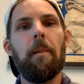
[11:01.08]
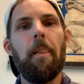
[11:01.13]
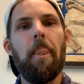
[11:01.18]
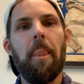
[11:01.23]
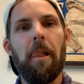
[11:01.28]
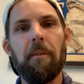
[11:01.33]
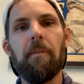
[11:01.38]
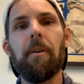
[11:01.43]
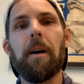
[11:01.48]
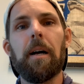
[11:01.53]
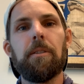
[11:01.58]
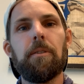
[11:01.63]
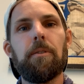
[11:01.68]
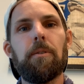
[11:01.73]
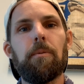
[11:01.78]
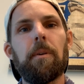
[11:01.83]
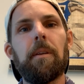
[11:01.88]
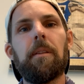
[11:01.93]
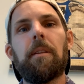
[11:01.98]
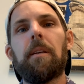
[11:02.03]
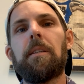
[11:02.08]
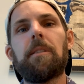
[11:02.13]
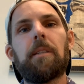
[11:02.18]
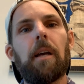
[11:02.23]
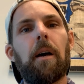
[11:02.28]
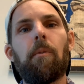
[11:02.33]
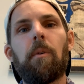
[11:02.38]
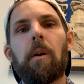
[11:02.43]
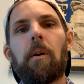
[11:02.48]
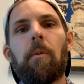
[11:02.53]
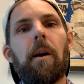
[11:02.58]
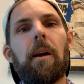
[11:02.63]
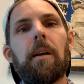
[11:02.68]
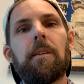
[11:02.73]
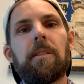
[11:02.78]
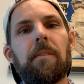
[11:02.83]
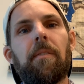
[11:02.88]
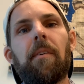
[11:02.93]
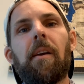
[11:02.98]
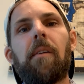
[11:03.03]
of us. Three things God
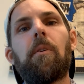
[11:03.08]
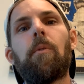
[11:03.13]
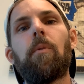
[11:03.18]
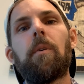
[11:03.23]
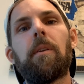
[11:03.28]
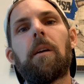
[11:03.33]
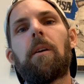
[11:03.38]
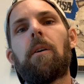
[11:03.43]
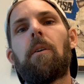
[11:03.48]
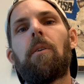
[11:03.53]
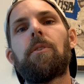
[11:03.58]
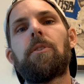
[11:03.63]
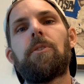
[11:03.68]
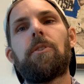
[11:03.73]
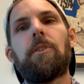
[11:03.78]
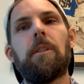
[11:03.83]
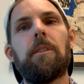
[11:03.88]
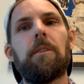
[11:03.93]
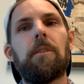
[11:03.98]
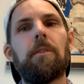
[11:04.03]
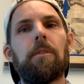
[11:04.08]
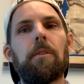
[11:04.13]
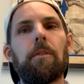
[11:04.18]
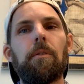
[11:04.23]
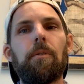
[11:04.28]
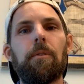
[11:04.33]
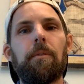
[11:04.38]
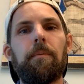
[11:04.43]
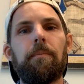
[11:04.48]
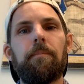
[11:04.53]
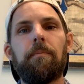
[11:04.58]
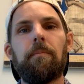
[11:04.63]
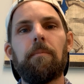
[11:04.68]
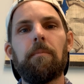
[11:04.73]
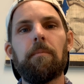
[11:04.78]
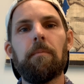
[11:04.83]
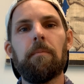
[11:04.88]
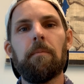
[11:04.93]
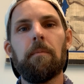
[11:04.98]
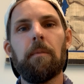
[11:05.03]
requires of everyone that calls Jesus Lord.
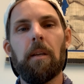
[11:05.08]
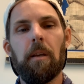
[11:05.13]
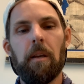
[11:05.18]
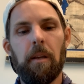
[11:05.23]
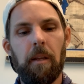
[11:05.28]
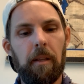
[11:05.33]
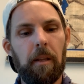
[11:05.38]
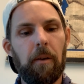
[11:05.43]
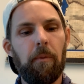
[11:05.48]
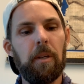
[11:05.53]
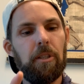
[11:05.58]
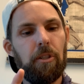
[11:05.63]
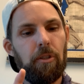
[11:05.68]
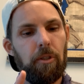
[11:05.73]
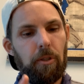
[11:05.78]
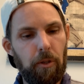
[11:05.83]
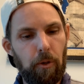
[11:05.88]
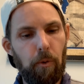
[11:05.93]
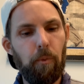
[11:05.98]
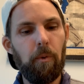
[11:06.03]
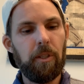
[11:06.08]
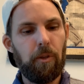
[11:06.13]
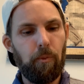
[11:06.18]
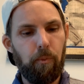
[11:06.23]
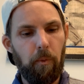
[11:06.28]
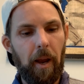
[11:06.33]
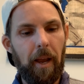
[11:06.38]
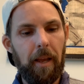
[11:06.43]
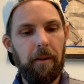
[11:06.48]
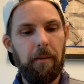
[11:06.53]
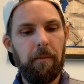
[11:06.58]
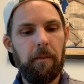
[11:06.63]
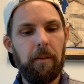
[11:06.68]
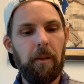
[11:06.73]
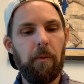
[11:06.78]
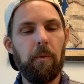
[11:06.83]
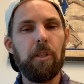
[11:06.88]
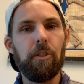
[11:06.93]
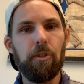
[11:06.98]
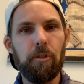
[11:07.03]
That we do what's right,
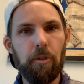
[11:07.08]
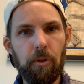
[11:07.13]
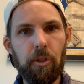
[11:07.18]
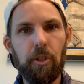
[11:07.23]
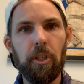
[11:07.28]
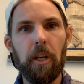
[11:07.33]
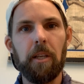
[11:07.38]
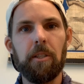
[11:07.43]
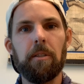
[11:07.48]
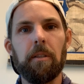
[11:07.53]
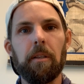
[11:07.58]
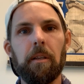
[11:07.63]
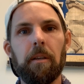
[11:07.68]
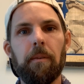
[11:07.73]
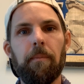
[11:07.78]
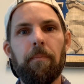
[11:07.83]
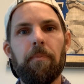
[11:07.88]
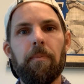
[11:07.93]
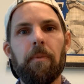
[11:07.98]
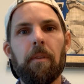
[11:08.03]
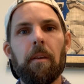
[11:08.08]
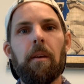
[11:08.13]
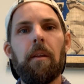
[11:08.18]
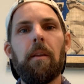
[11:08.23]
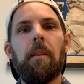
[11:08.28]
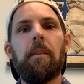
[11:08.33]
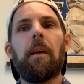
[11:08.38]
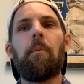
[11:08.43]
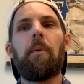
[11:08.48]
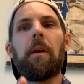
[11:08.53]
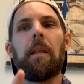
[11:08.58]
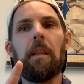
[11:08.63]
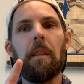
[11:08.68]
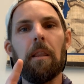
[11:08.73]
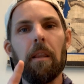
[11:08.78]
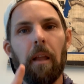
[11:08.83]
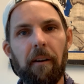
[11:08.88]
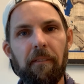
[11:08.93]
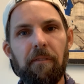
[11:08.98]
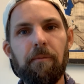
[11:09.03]
that we do justly, that we
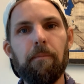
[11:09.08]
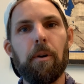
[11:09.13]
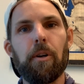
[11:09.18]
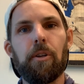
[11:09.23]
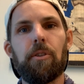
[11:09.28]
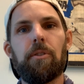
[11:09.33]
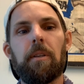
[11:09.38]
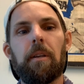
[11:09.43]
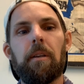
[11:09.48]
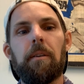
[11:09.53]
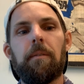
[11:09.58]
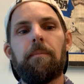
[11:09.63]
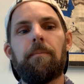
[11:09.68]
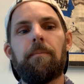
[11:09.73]
love mercy,